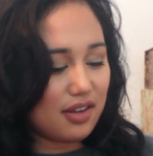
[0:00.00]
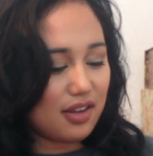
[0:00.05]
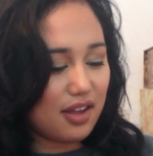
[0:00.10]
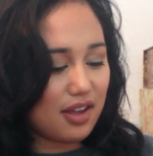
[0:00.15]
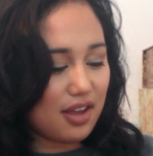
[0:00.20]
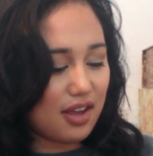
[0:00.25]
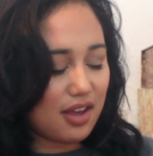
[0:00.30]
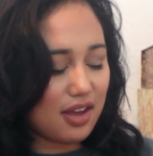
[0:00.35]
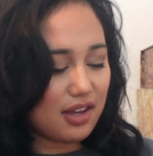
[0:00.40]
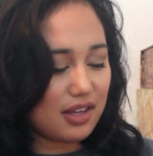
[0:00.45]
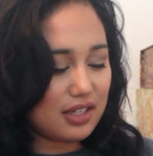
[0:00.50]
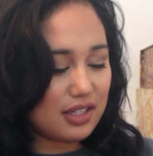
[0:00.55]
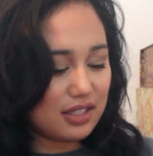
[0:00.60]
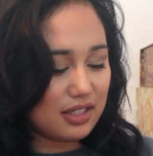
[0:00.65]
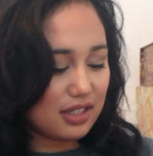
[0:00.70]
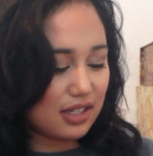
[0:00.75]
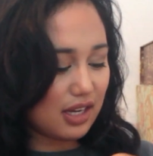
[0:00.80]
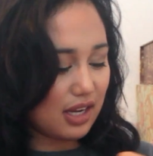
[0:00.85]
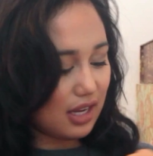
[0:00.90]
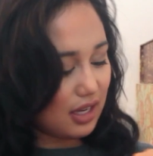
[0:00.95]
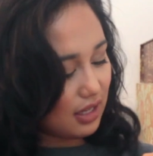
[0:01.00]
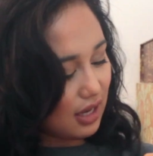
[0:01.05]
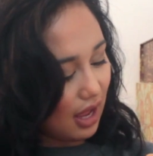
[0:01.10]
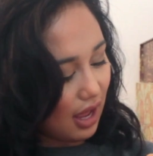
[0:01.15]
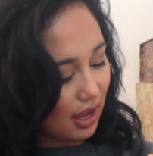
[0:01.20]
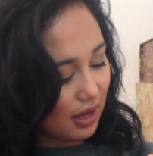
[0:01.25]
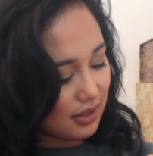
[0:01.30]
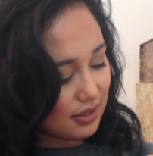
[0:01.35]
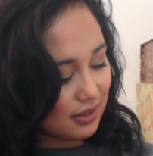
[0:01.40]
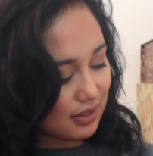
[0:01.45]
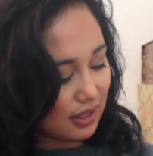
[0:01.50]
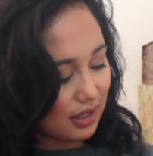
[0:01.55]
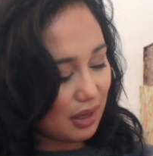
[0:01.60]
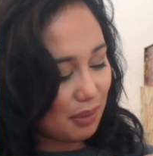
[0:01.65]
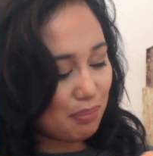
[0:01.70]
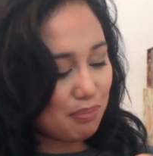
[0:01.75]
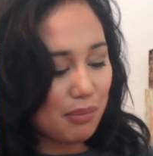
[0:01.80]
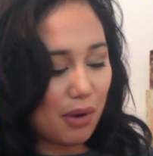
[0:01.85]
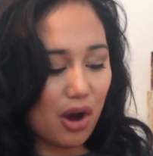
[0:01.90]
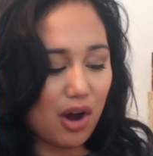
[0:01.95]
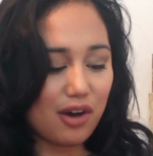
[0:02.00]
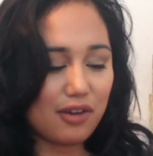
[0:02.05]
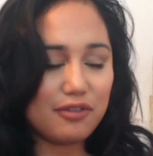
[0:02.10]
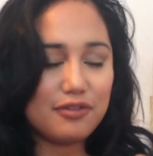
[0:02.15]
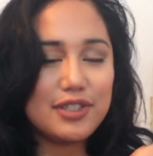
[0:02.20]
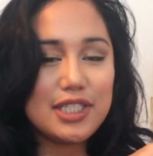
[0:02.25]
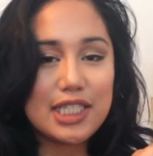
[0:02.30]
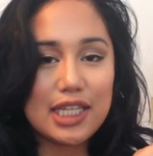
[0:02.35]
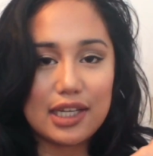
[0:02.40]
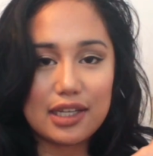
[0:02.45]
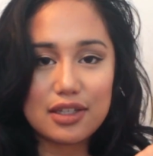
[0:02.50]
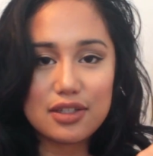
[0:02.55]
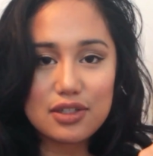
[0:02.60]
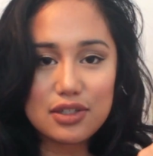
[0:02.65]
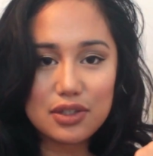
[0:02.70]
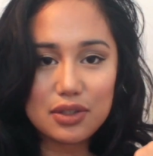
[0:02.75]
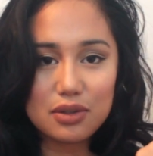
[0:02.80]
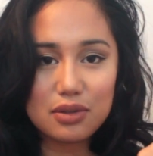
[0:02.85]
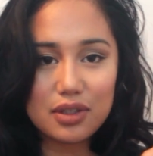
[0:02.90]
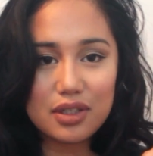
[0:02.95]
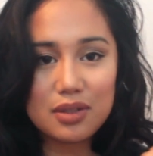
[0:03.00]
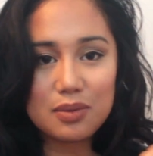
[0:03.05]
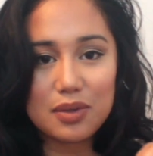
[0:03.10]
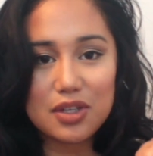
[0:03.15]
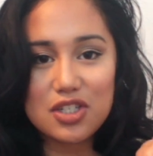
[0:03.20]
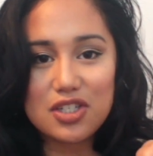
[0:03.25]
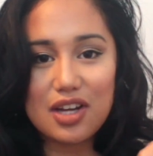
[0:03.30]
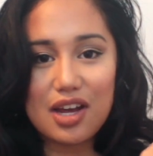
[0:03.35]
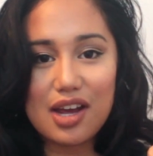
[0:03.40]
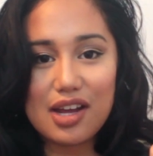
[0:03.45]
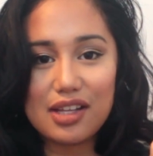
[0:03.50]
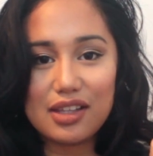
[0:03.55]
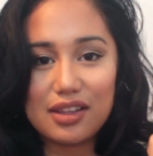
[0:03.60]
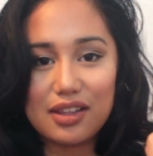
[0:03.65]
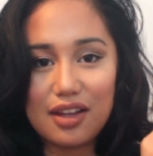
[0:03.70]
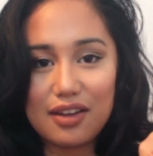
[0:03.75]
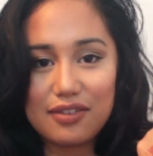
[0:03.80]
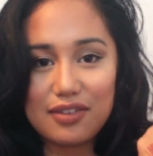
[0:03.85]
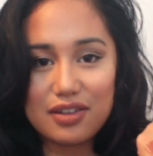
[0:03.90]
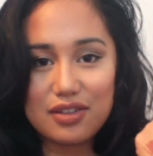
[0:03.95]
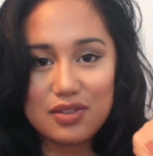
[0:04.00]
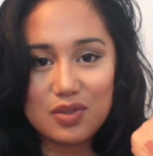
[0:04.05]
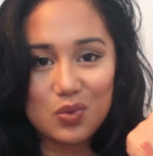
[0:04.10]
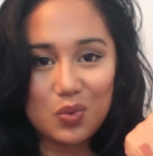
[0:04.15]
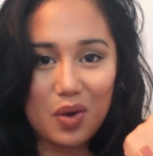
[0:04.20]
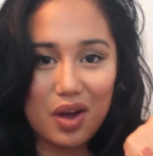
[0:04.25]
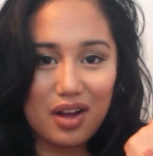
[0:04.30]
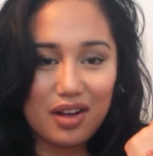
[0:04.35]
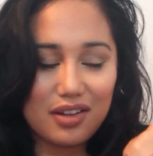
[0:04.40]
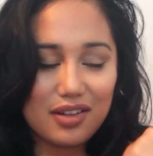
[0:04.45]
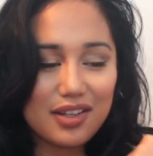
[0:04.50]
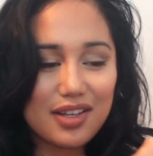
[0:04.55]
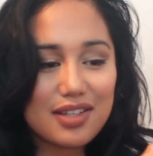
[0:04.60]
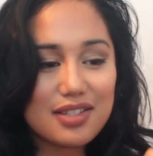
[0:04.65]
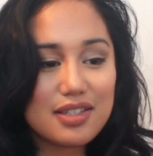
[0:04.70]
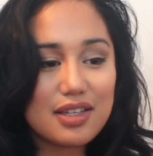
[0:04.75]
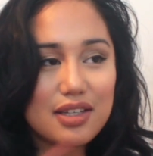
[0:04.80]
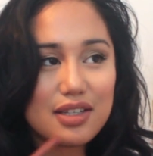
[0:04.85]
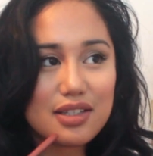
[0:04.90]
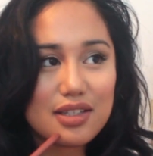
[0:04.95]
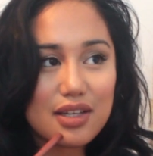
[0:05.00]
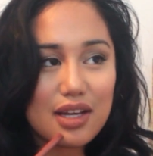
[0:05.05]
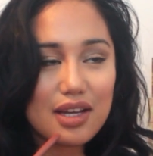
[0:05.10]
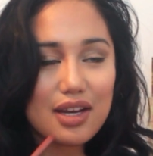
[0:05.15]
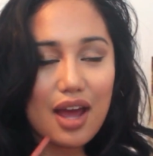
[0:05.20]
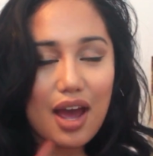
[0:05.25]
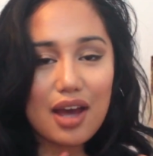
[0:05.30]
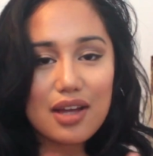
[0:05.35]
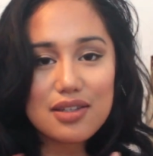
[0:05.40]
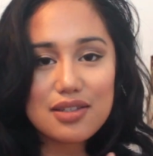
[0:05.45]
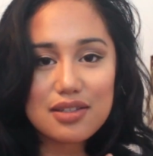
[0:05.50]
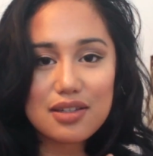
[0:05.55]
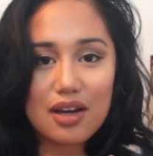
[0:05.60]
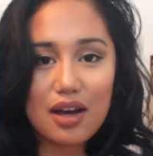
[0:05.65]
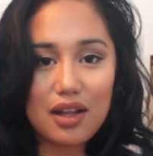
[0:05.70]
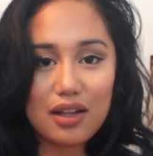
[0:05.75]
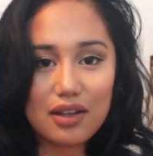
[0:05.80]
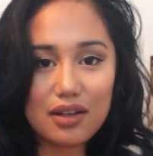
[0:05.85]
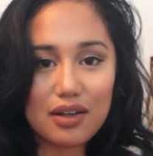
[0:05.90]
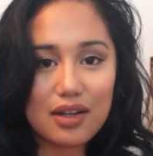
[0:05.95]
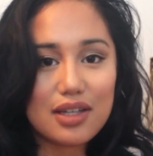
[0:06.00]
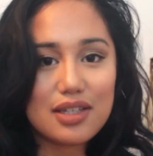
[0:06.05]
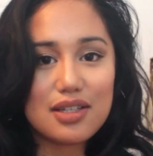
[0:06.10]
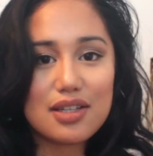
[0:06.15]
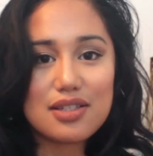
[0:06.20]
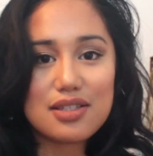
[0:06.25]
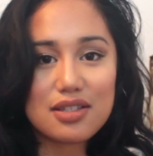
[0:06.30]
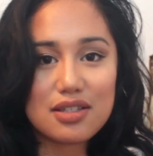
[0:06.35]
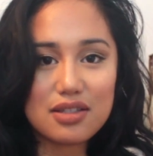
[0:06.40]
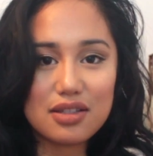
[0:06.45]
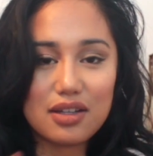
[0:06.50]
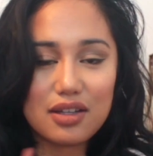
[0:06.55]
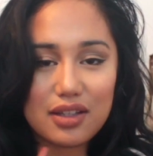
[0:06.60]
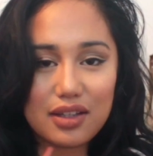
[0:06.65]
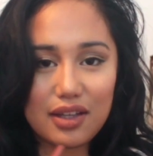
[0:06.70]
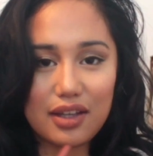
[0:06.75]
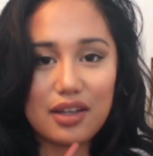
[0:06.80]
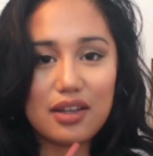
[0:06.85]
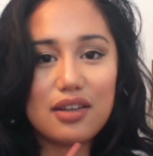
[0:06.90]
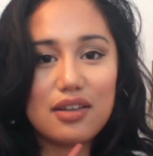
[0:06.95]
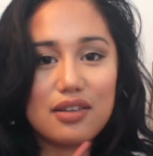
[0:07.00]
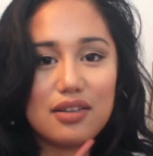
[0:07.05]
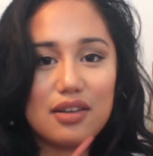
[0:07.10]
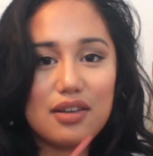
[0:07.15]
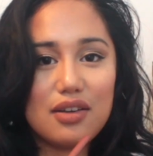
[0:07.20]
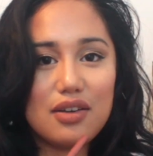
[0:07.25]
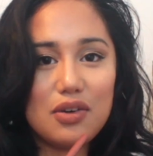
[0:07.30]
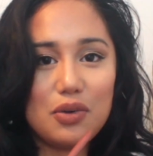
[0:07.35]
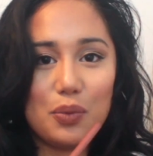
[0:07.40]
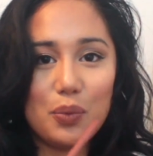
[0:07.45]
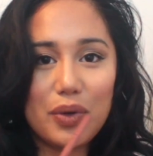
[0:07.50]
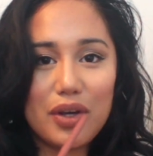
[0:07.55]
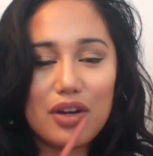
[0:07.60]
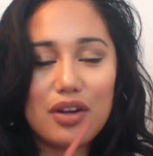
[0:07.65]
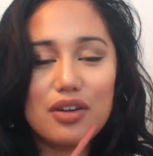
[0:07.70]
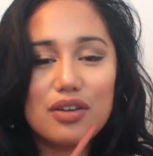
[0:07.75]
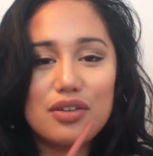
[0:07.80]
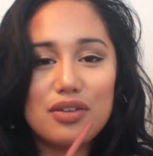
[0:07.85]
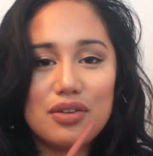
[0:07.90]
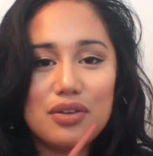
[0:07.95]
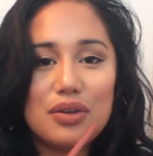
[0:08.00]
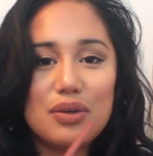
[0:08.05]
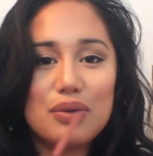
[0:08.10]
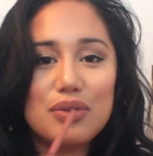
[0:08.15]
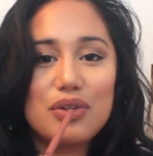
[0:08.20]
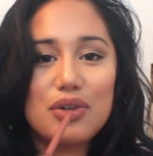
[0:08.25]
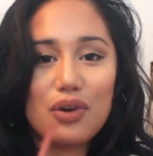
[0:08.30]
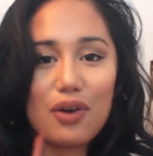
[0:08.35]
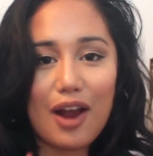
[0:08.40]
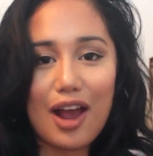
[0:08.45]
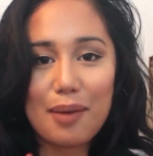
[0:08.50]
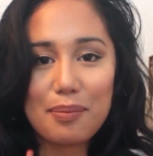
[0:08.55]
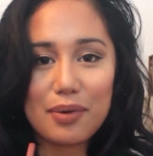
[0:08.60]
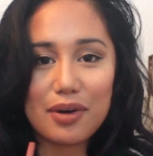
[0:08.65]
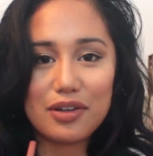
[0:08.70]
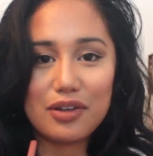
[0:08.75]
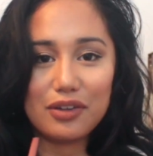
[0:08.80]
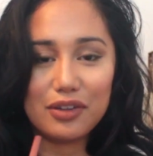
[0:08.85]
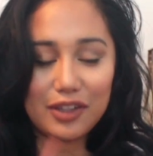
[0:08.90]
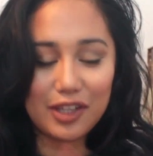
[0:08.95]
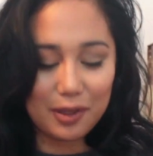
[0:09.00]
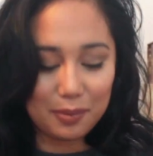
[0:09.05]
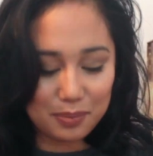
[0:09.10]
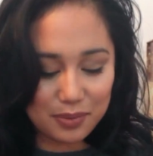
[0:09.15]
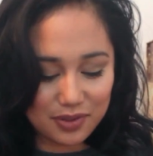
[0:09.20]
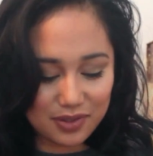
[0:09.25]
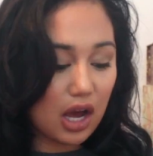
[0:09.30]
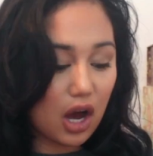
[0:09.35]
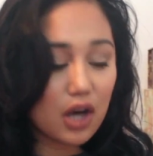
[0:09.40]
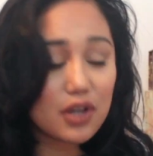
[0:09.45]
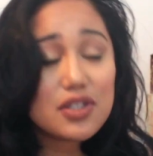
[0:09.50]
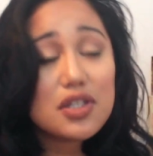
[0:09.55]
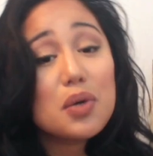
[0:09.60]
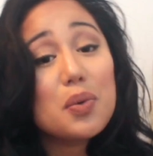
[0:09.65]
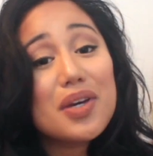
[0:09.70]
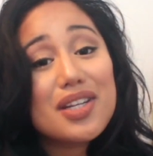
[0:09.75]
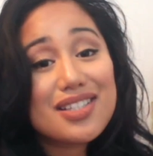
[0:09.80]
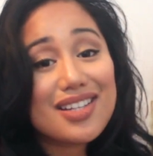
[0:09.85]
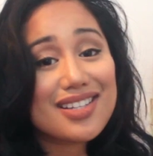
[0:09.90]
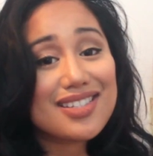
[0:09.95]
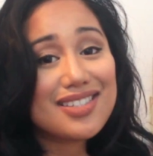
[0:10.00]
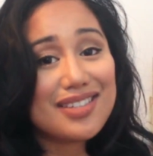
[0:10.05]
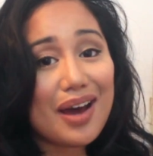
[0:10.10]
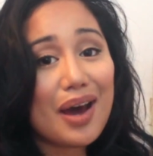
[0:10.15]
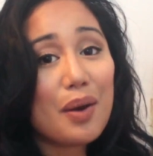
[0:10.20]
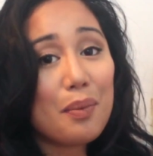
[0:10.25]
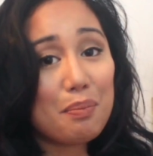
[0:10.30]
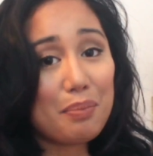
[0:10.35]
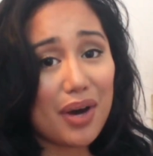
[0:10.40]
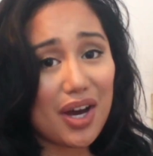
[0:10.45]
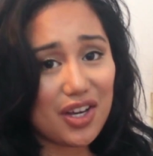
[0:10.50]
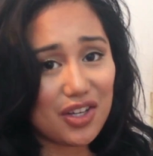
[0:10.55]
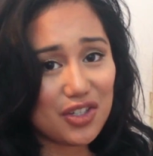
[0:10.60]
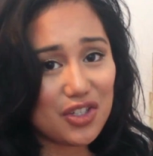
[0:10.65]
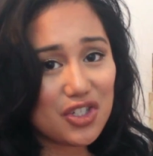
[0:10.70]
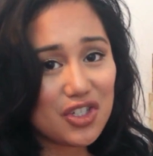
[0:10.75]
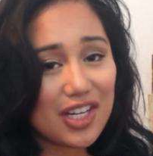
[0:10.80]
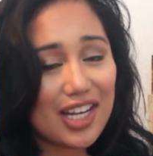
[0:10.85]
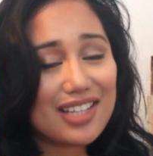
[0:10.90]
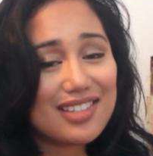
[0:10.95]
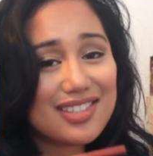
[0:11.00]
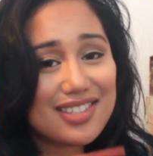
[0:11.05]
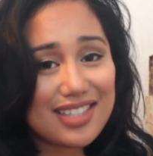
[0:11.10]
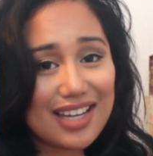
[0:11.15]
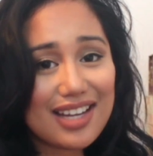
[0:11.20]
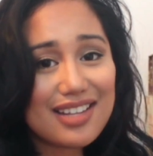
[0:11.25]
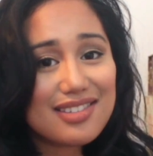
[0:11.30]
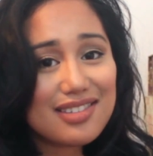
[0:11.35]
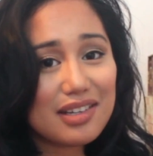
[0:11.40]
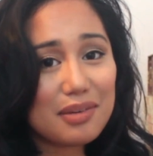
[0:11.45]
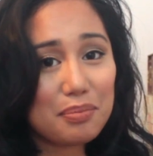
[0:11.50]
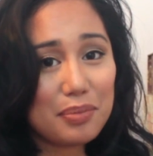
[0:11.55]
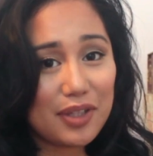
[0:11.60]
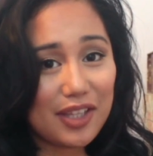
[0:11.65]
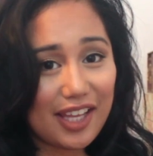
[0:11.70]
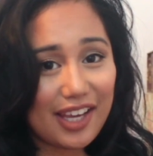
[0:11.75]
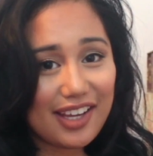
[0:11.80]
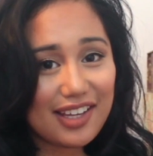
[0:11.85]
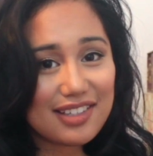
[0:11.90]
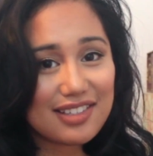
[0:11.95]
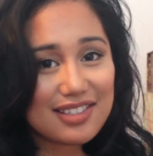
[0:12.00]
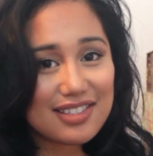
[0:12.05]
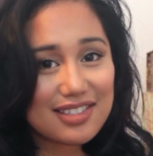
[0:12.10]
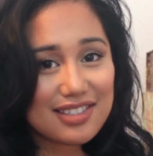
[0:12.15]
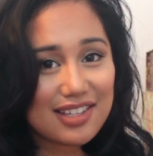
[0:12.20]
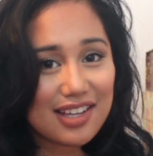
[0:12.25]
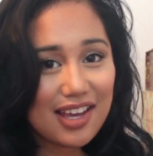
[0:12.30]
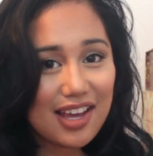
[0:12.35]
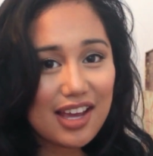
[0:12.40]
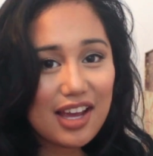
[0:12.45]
And it has like a mauve tint to it, which I love as well, because it adds color. It doesn't look like weird nude crap on your lips. Also, it does not budge. It stays in place.